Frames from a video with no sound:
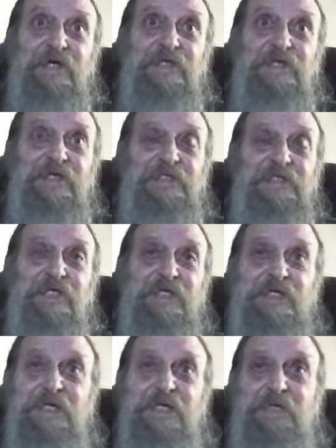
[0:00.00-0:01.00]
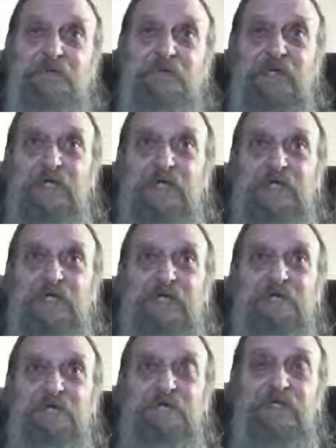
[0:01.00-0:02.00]
Jesus is going to come like a
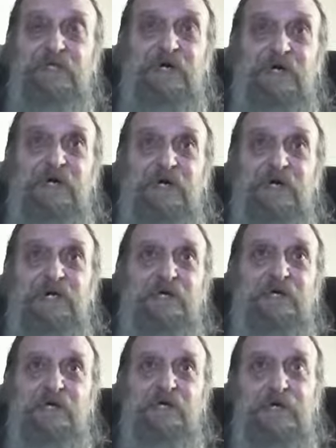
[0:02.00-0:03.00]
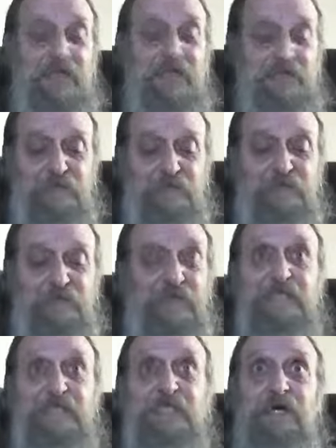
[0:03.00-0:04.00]
thief in the night, and it could be
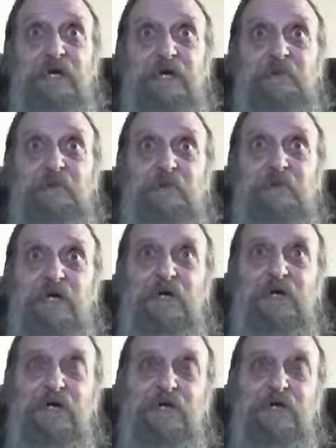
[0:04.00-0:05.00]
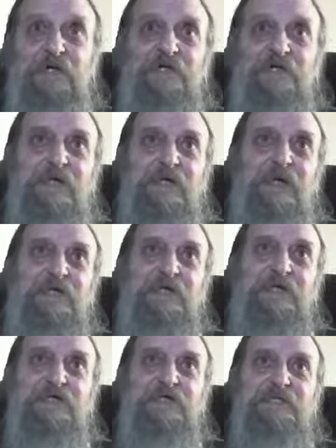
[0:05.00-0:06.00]
any time. Well, God
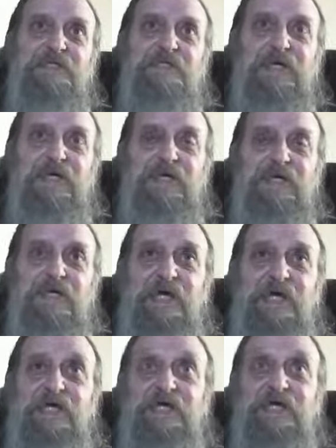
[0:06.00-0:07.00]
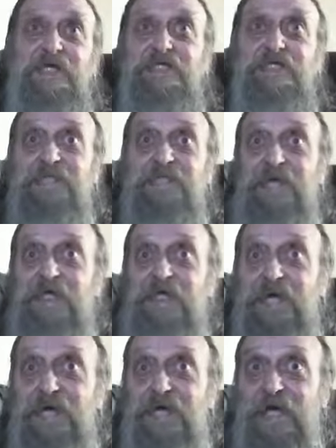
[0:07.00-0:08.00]
doesn't say that. He does say
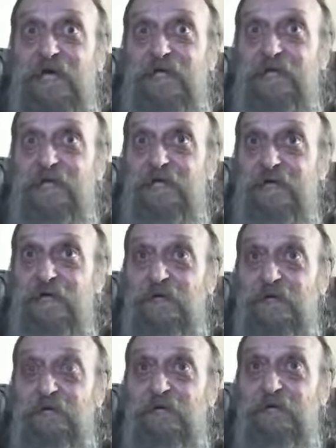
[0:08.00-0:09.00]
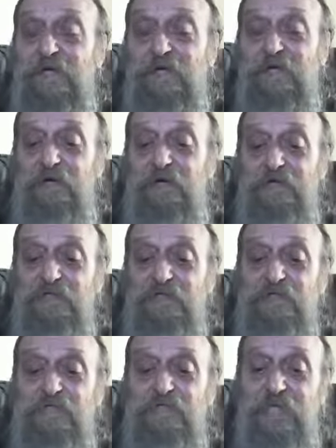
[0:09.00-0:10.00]
that, but He also
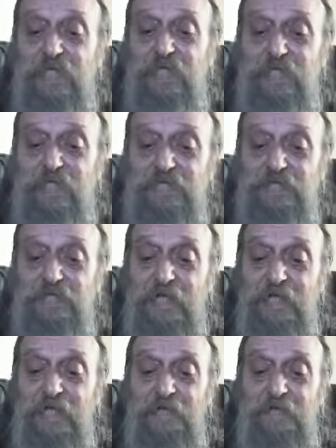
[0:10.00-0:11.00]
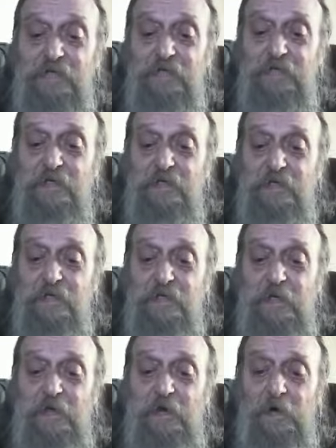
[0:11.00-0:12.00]
says that,
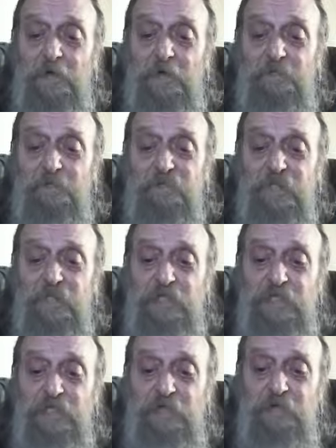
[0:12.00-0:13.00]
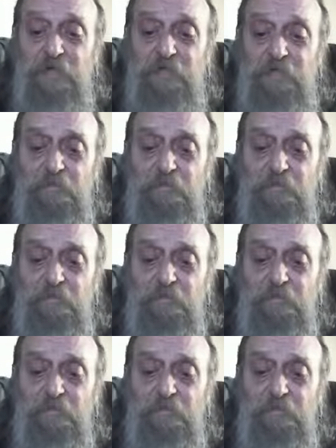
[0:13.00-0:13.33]
uh, you know,